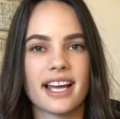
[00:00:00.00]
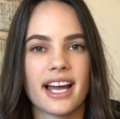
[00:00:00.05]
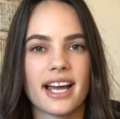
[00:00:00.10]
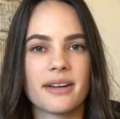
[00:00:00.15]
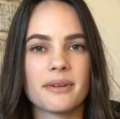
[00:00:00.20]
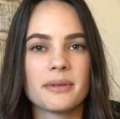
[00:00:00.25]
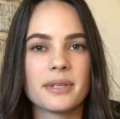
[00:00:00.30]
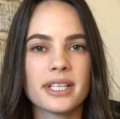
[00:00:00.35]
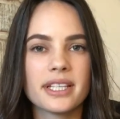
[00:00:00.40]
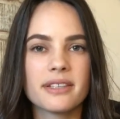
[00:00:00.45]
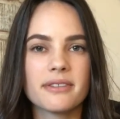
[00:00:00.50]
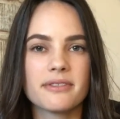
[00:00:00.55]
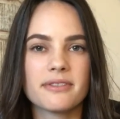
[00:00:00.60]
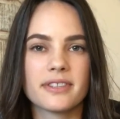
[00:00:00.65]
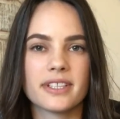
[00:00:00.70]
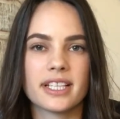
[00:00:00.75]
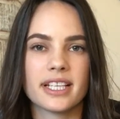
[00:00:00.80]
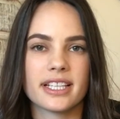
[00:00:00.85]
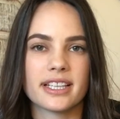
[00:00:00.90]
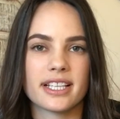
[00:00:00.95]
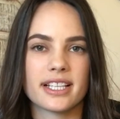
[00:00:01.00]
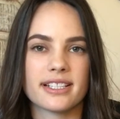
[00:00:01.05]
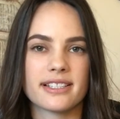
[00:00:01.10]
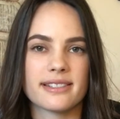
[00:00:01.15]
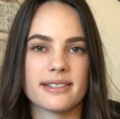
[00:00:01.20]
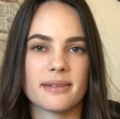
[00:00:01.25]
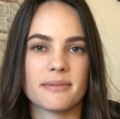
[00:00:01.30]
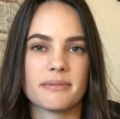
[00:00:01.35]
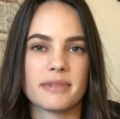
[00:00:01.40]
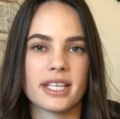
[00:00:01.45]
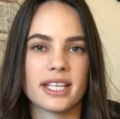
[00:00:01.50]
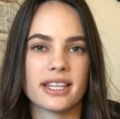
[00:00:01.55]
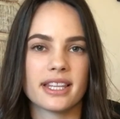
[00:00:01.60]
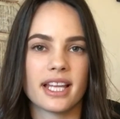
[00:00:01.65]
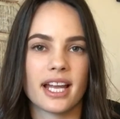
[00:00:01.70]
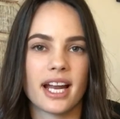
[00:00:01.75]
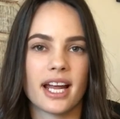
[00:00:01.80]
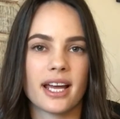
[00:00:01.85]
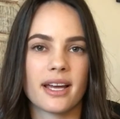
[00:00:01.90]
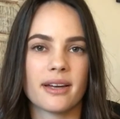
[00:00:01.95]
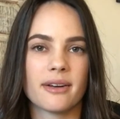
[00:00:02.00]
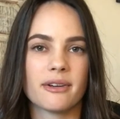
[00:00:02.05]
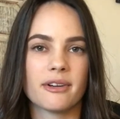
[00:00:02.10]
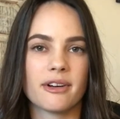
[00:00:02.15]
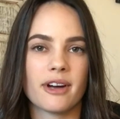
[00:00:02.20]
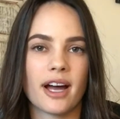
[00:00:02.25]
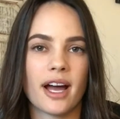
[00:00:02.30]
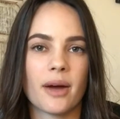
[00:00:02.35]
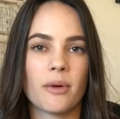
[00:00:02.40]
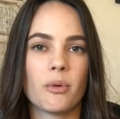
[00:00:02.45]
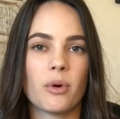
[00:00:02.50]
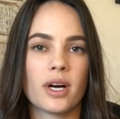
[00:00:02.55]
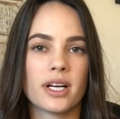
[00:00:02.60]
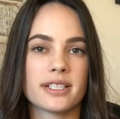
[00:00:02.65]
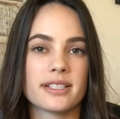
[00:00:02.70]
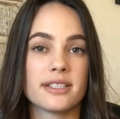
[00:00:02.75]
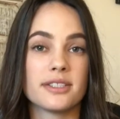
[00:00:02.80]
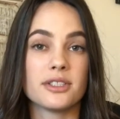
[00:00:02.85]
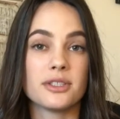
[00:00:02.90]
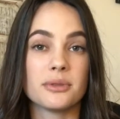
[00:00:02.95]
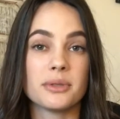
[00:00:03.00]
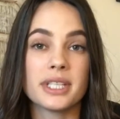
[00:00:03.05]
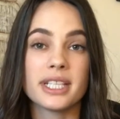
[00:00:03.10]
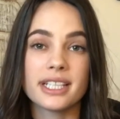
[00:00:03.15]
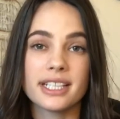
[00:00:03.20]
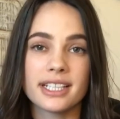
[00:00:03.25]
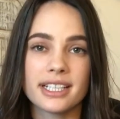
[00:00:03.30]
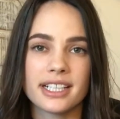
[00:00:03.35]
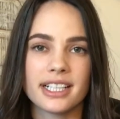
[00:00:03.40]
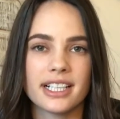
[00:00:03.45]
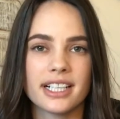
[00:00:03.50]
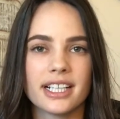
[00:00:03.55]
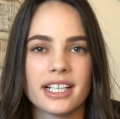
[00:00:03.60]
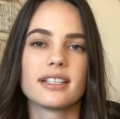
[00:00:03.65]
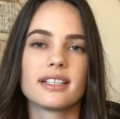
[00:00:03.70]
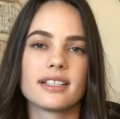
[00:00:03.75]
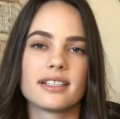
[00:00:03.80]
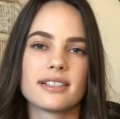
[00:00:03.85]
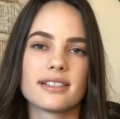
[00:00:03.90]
I really feel like that's something that I want to do here.